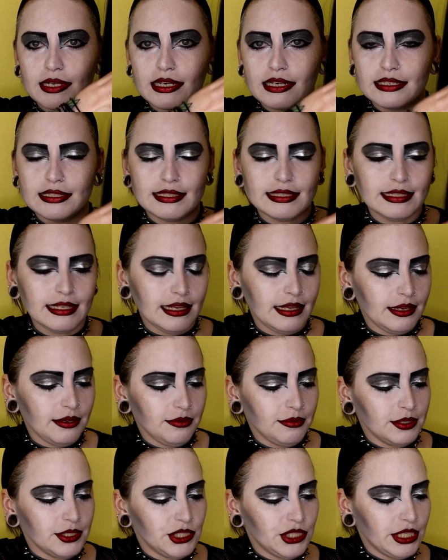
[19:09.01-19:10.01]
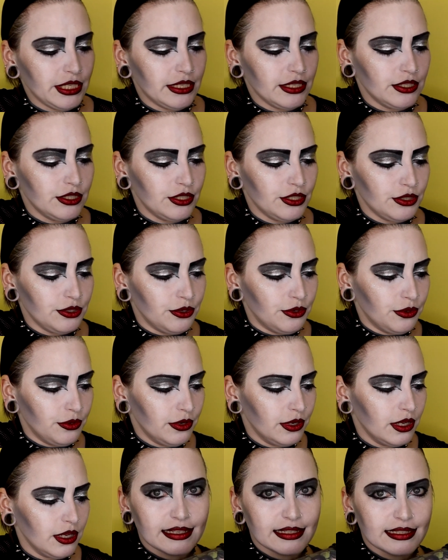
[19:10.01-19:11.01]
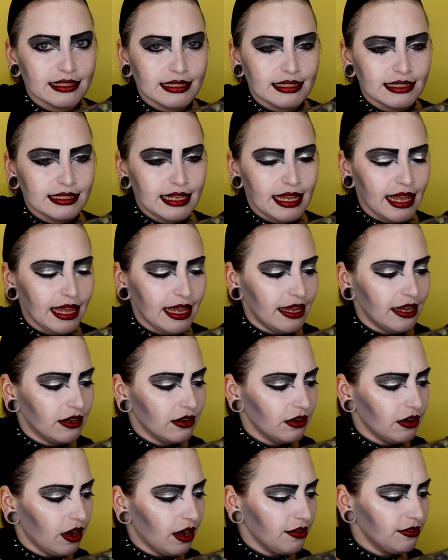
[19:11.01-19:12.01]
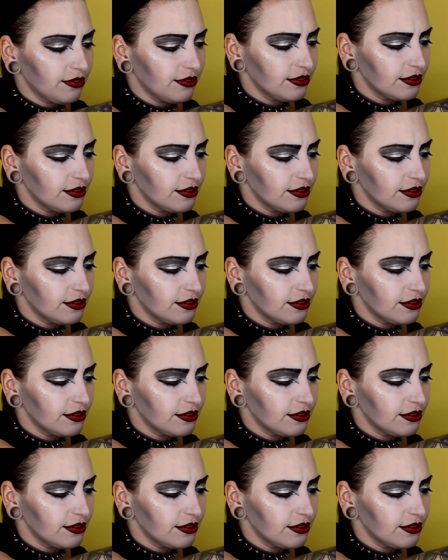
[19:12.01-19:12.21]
going to see what she can do. Let's take her off.